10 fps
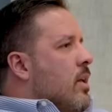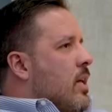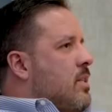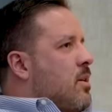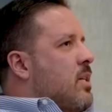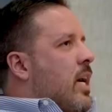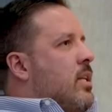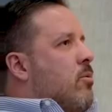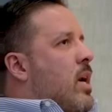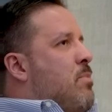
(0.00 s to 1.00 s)
That's
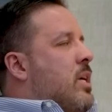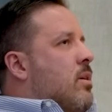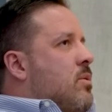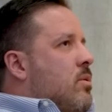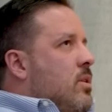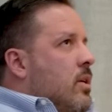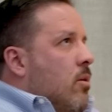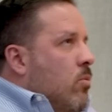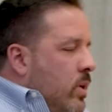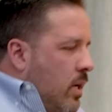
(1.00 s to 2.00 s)
exactly right. Because,
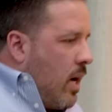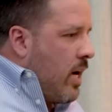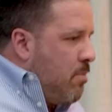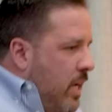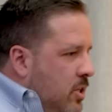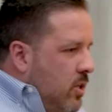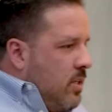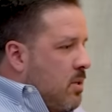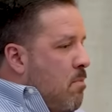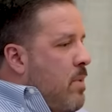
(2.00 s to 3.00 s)
with the automation,
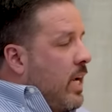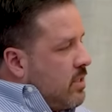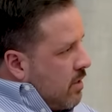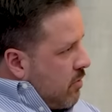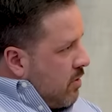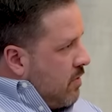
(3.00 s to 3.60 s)
it's amazing for